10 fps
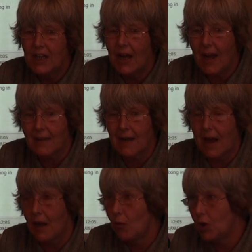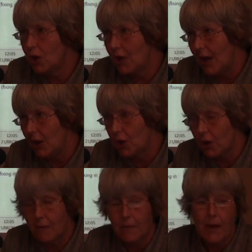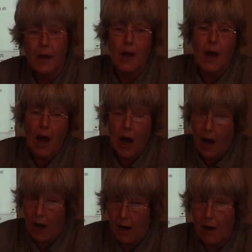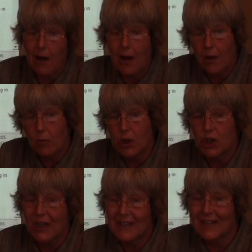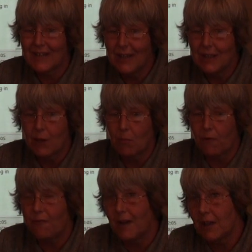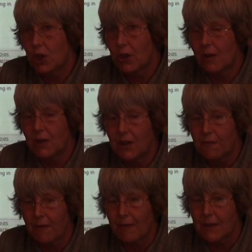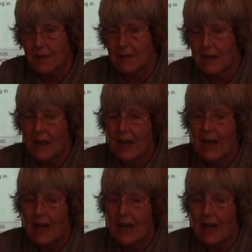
it has language nature. Language is a system of functional differences.